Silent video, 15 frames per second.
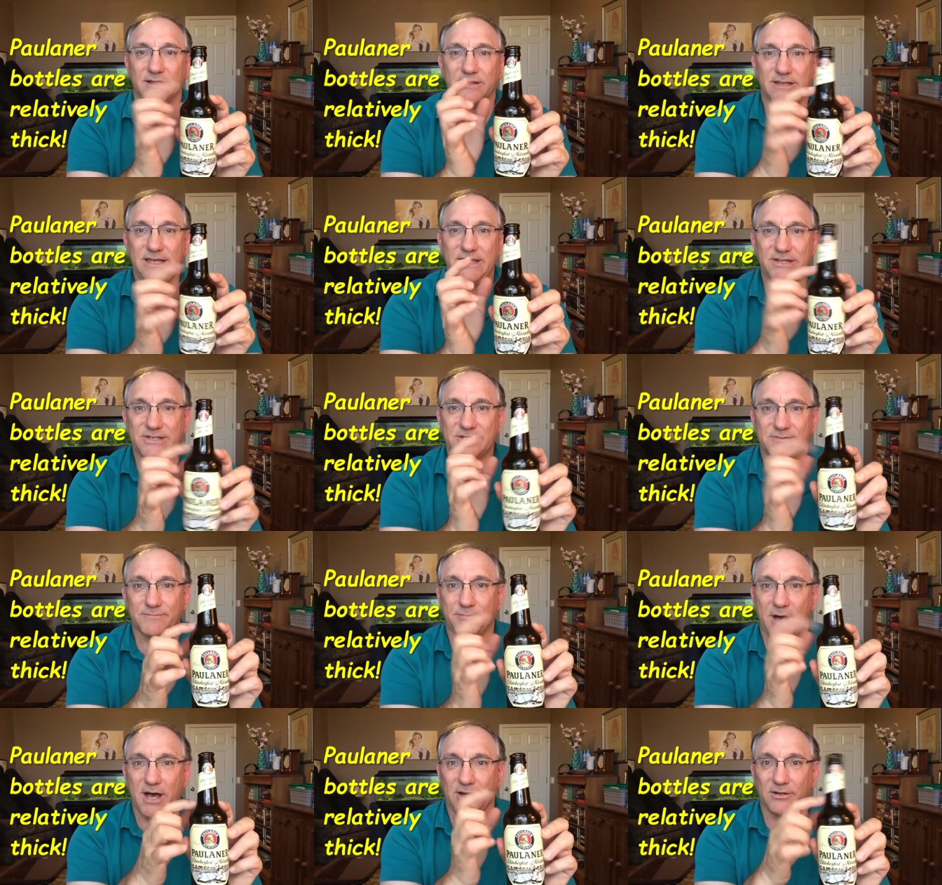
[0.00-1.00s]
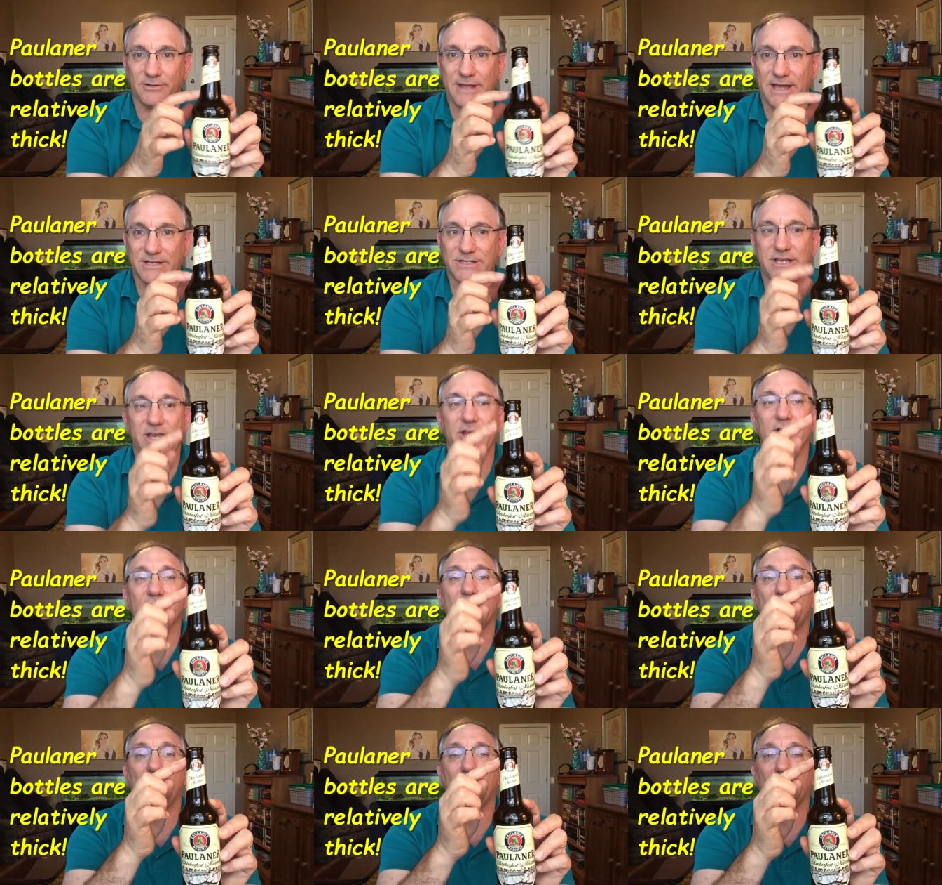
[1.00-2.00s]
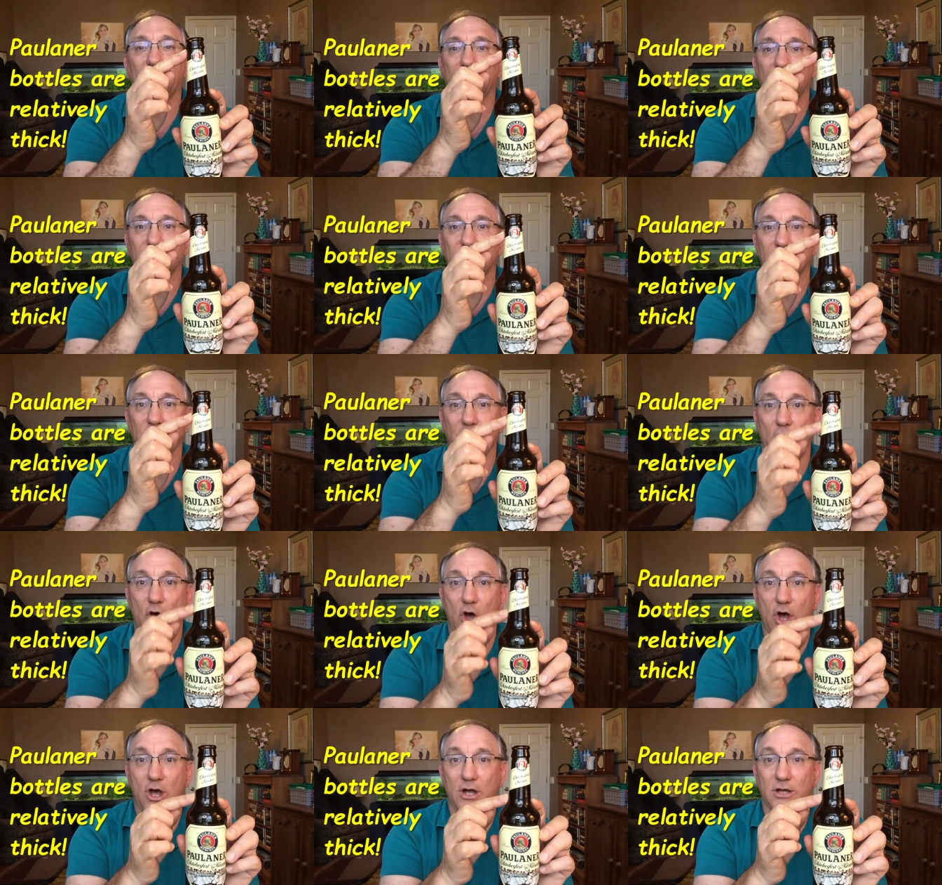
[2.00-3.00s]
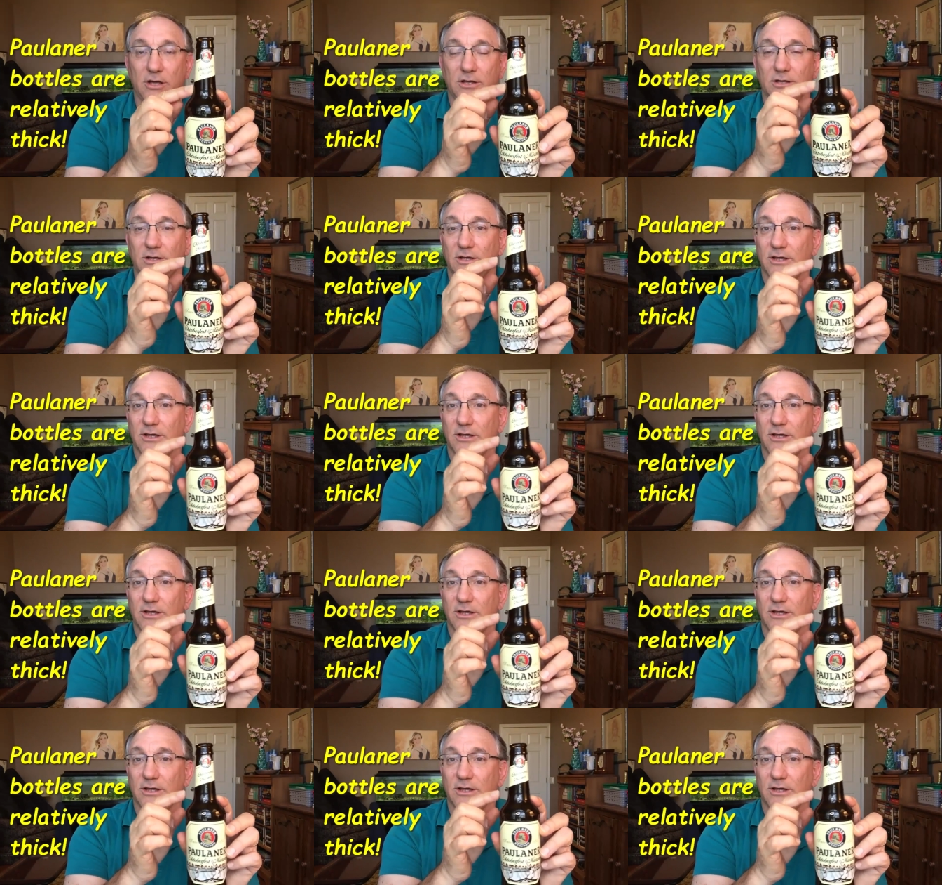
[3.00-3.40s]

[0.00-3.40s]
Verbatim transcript: these bottlenecks here are long,